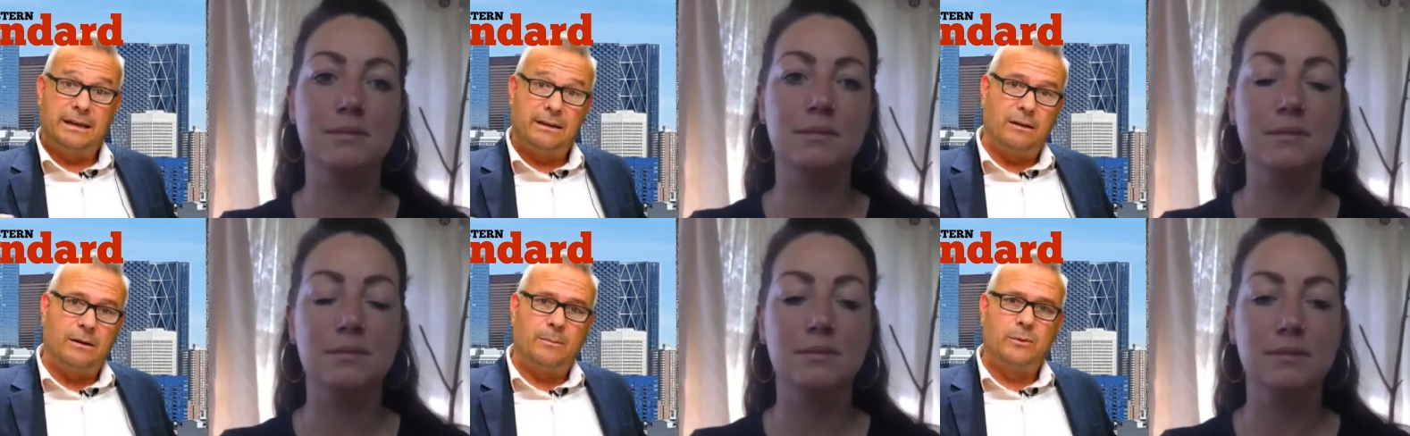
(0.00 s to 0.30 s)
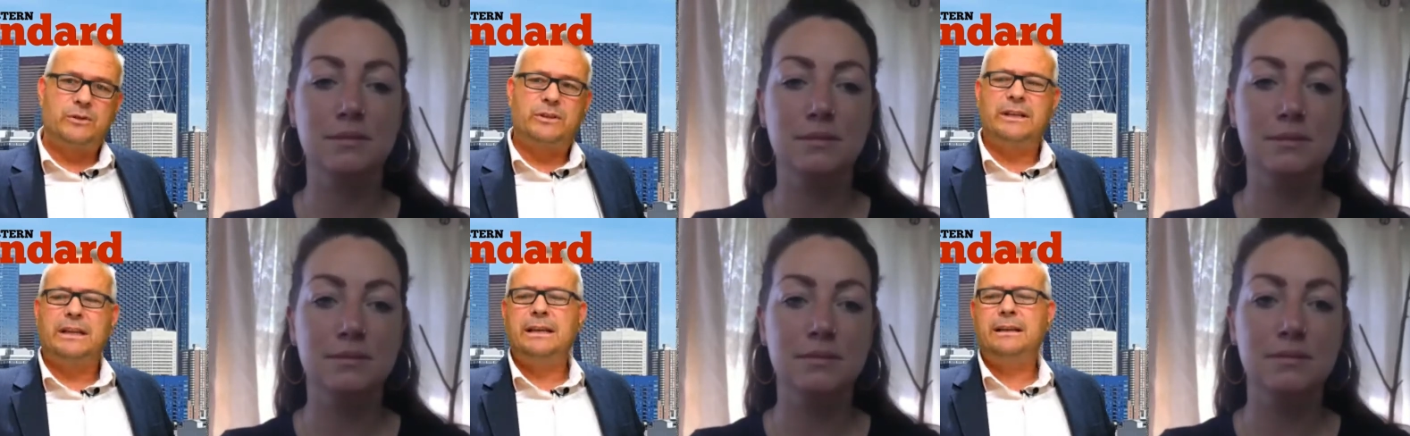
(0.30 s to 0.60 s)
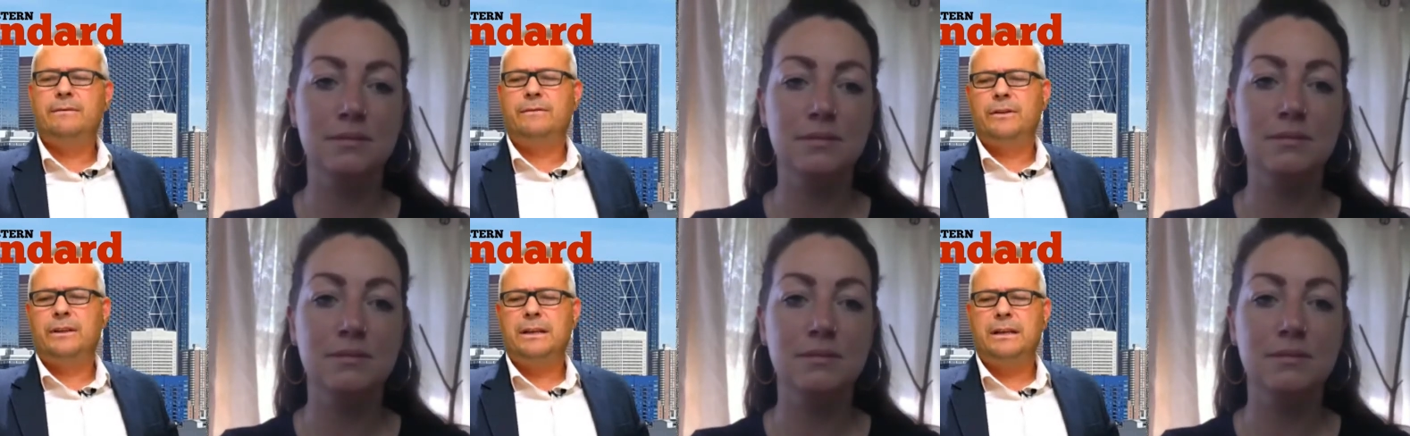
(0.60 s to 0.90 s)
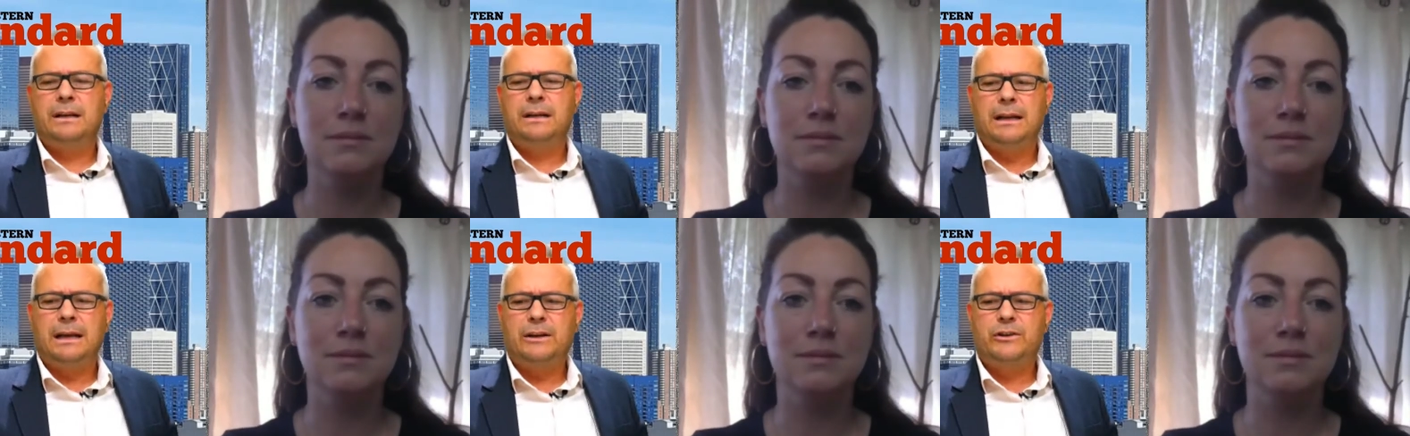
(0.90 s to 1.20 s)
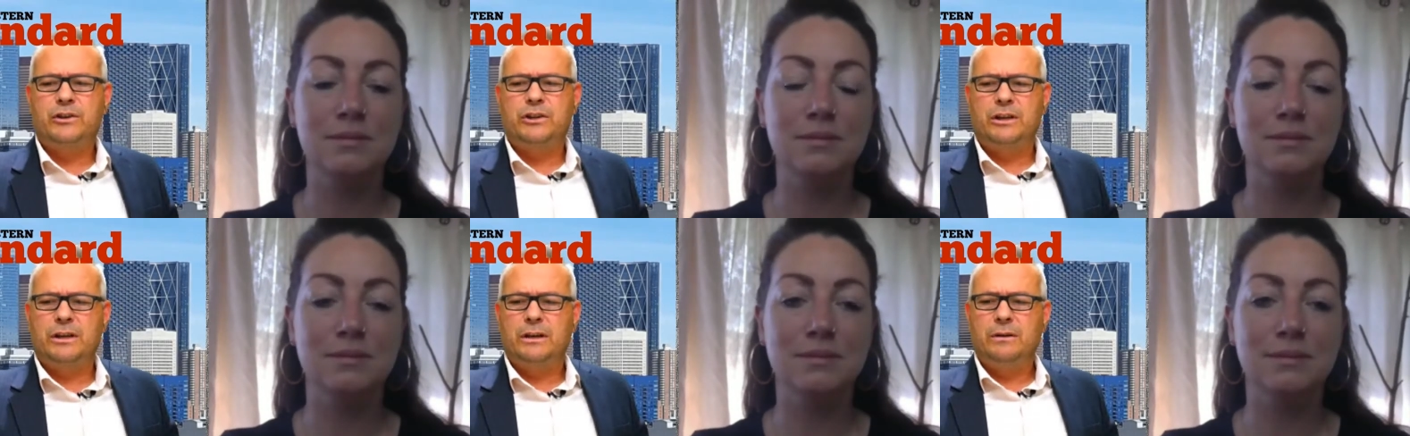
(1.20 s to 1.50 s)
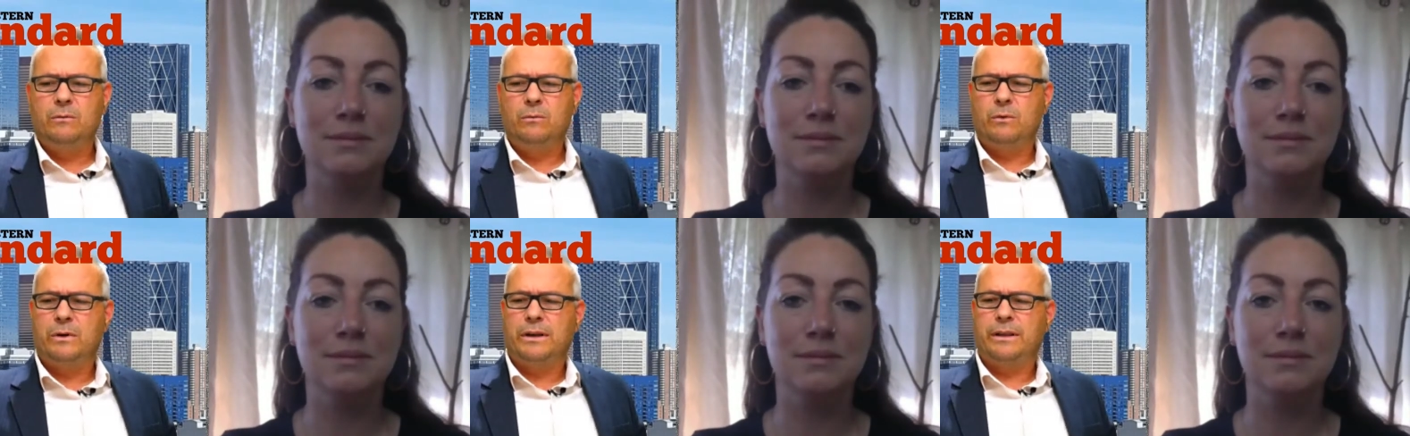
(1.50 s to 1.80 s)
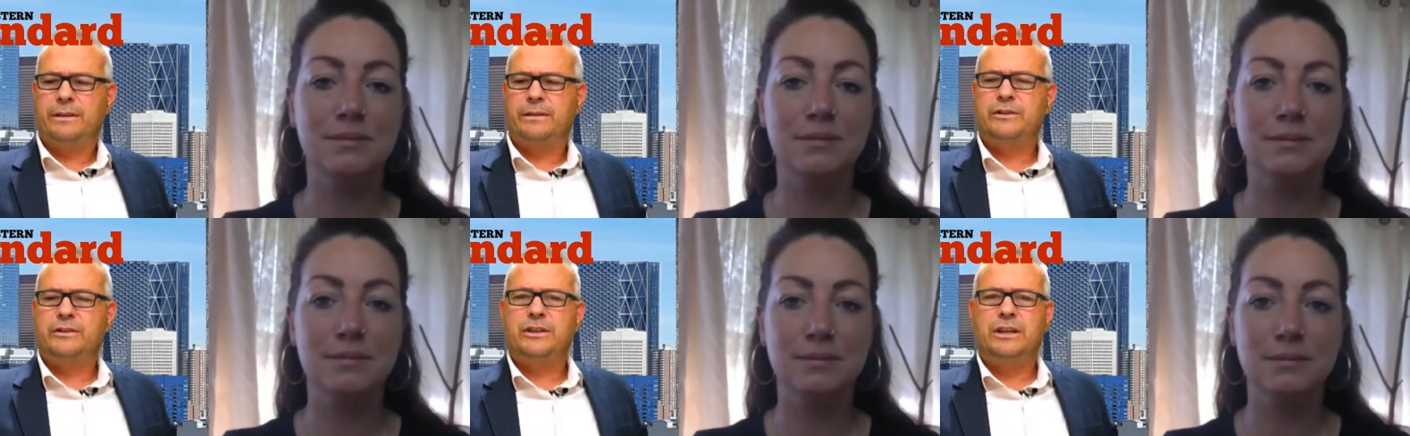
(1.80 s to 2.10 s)
Speaker 1: almost eve of the election,
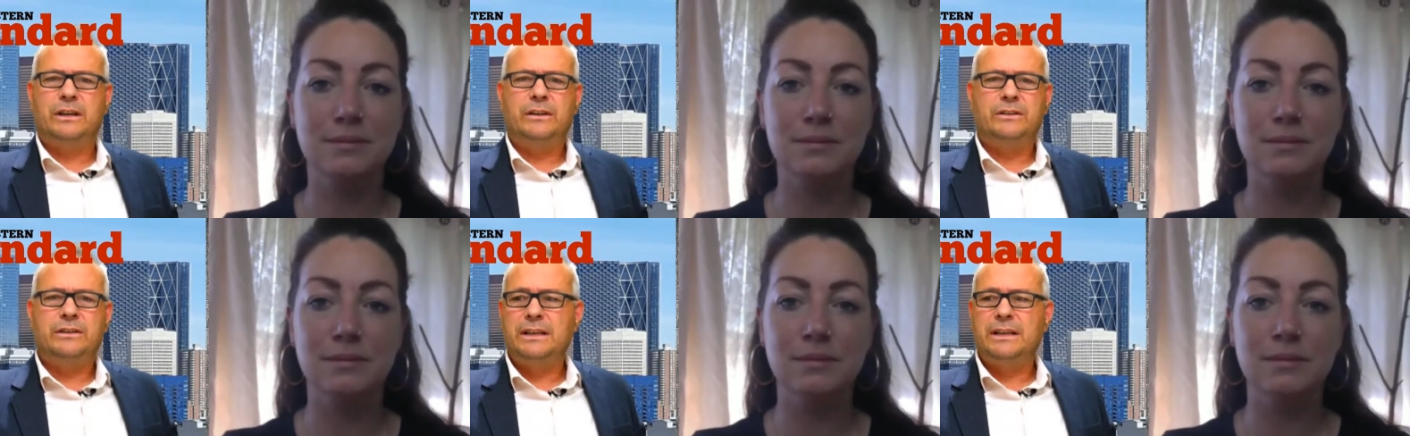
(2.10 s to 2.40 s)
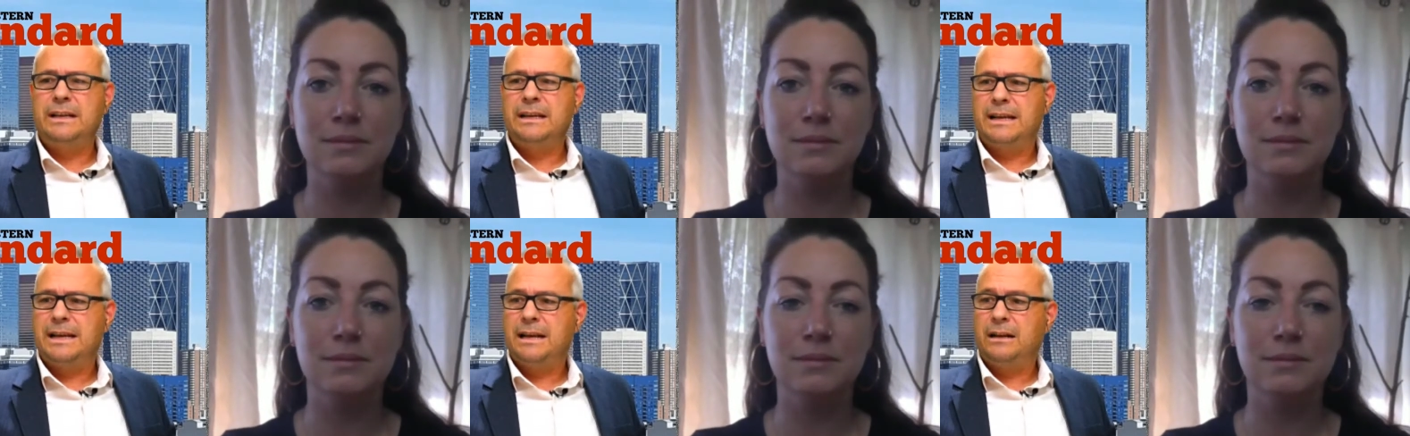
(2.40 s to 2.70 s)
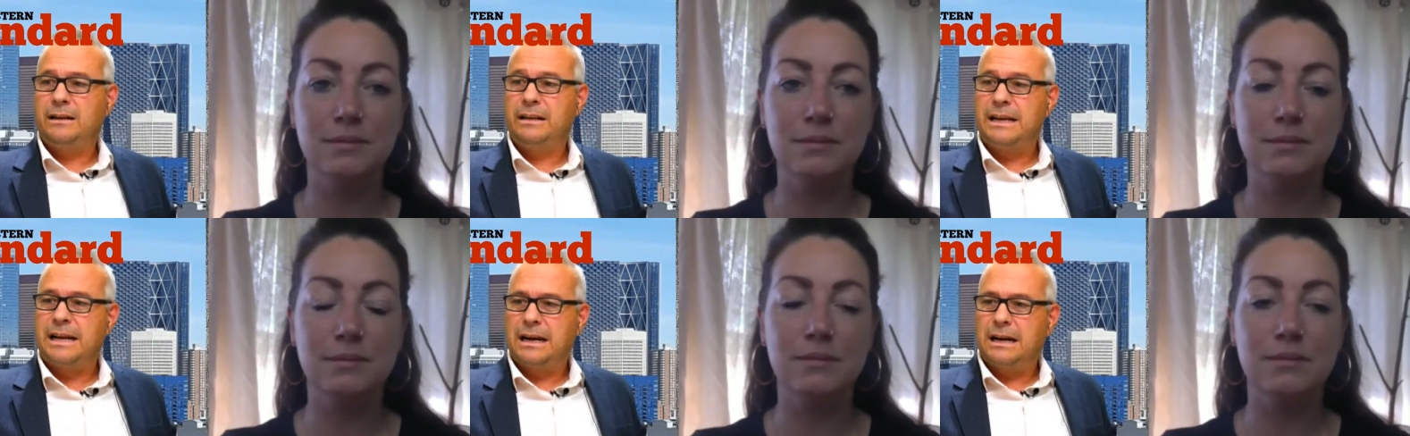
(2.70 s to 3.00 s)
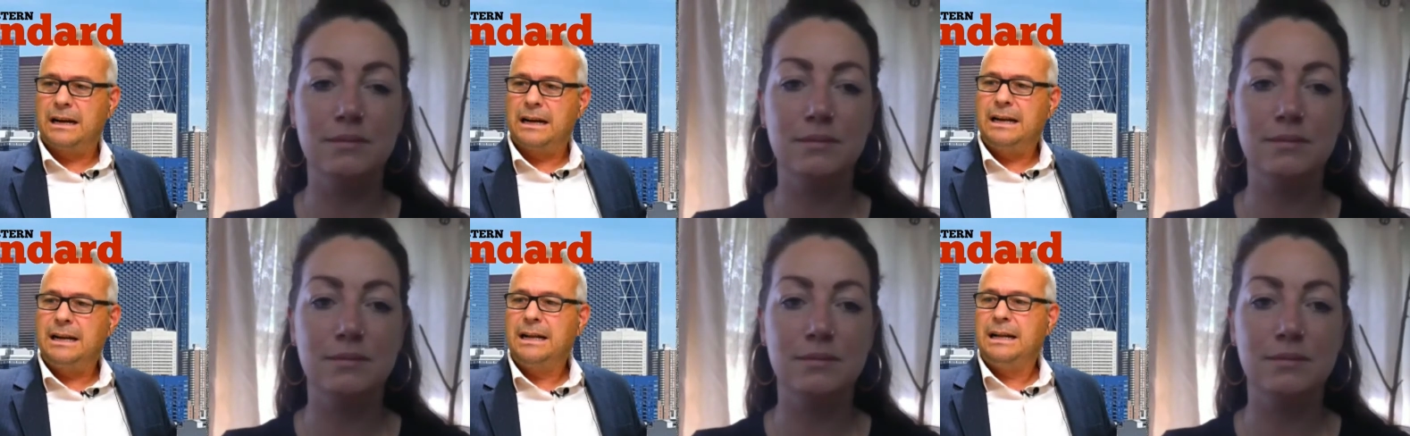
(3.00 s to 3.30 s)
with Chelsea Hillier,